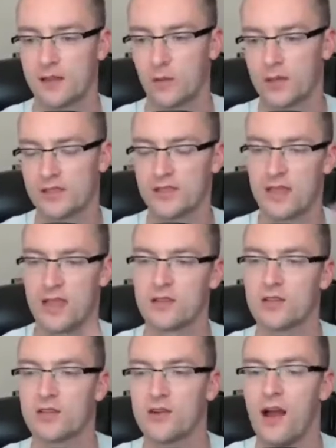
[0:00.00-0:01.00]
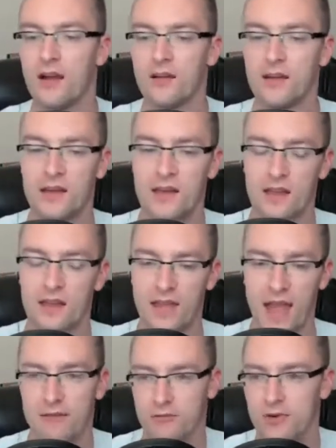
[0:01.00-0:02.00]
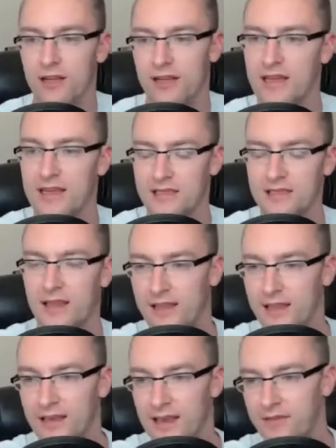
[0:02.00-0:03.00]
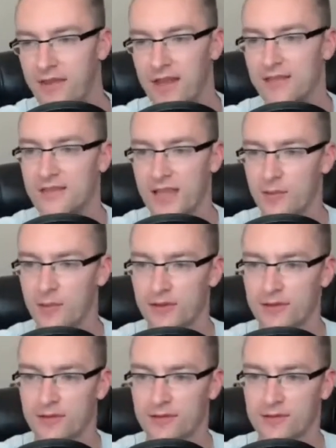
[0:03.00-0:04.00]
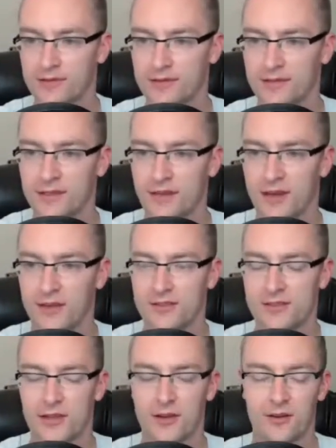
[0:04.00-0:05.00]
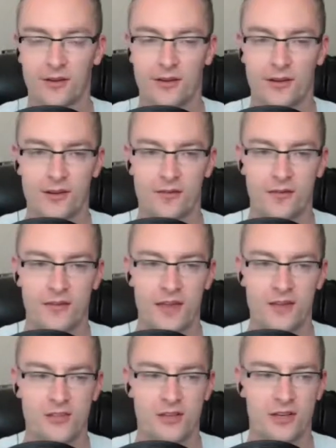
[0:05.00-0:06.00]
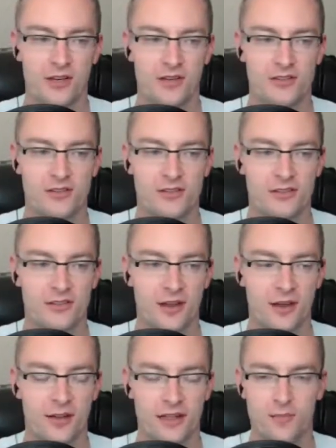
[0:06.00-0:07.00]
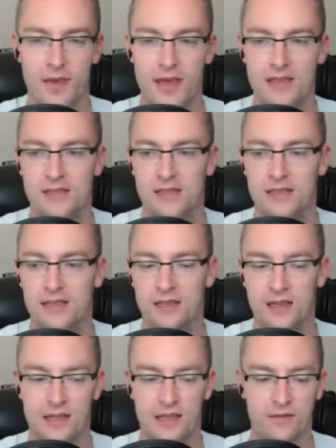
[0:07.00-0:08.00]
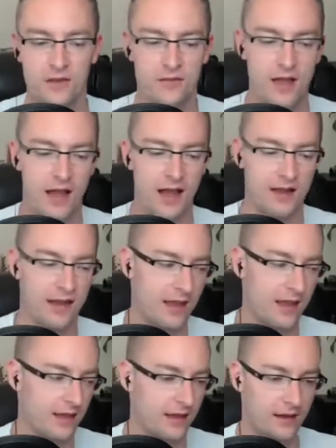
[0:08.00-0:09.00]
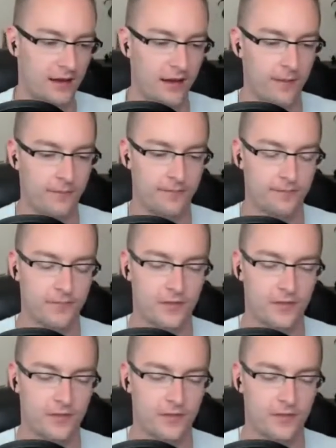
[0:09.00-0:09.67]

what stage they're on, that really is like an if-then statement, So for the engineers, that's basically like if you've got a